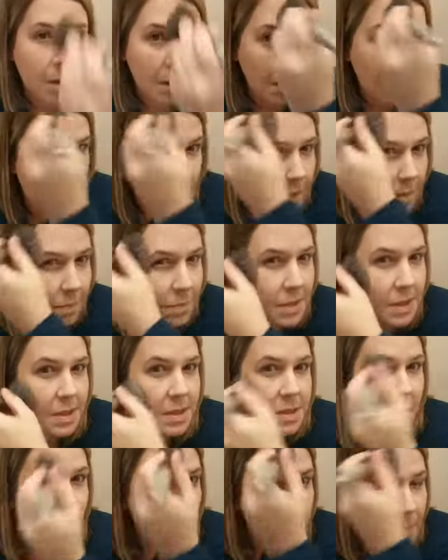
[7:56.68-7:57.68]
it on the
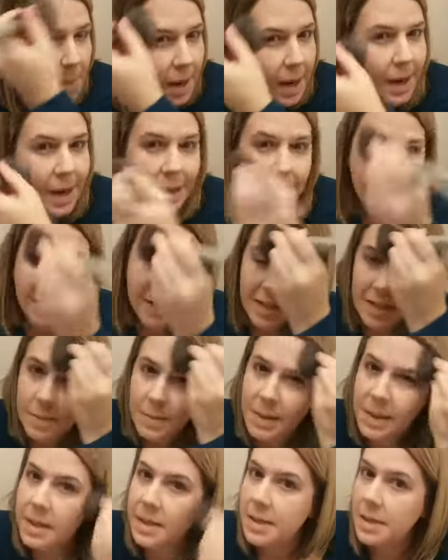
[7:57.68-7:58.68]
top of my eyelids
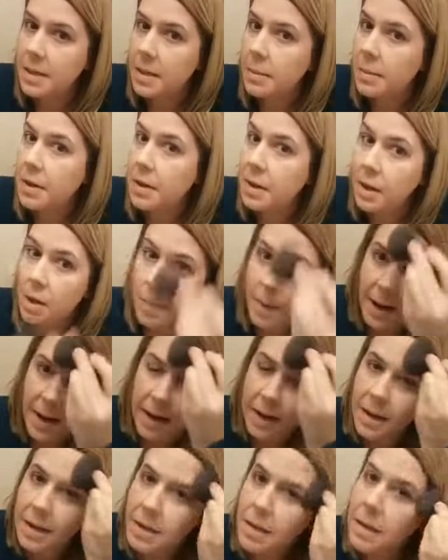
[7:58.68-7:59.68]
because then I'm going to go
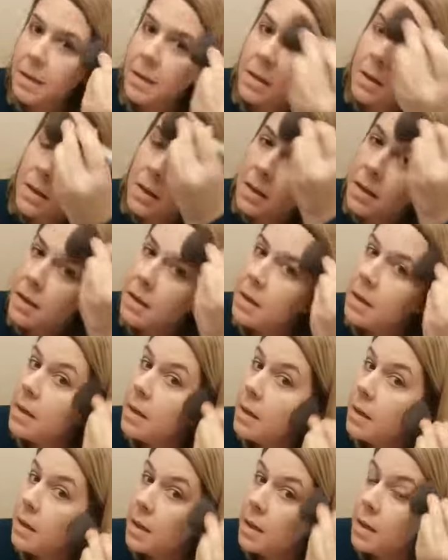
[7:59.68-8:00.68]
back and
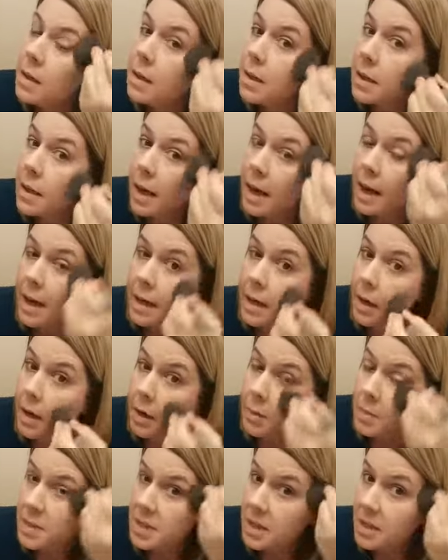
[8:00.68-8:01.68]
kind of
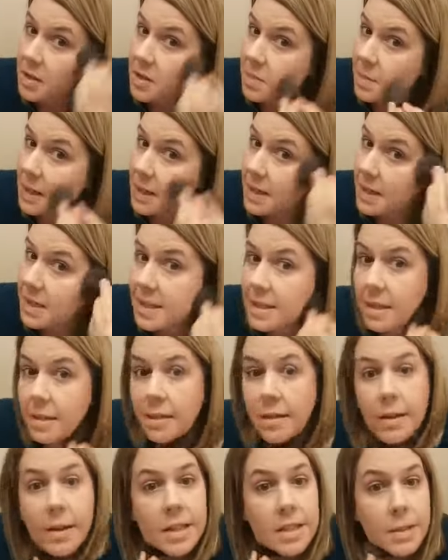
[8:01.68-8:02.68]
hope to use my
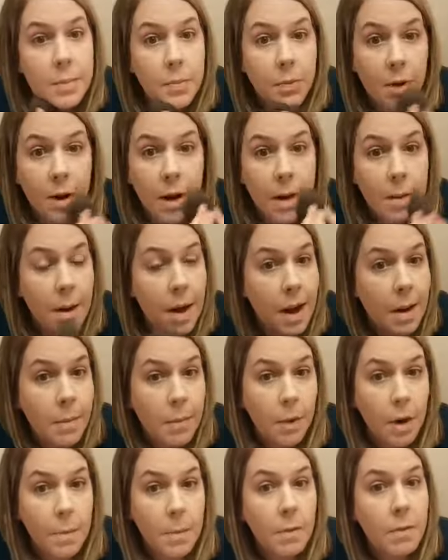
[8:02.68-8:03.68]
concealer as a eye
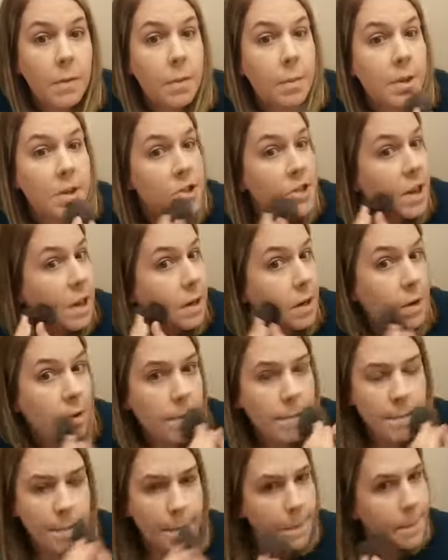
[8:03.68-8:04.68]
primer for my
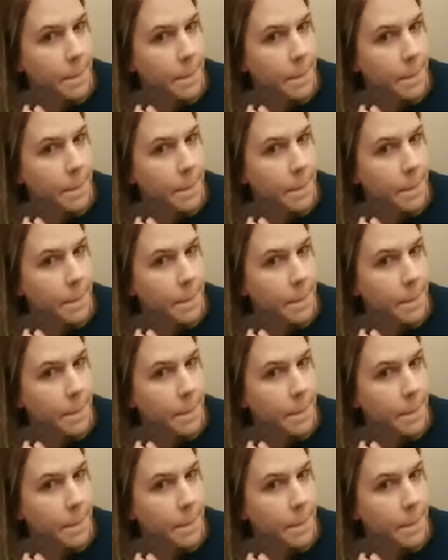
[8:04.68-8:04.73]
shadow.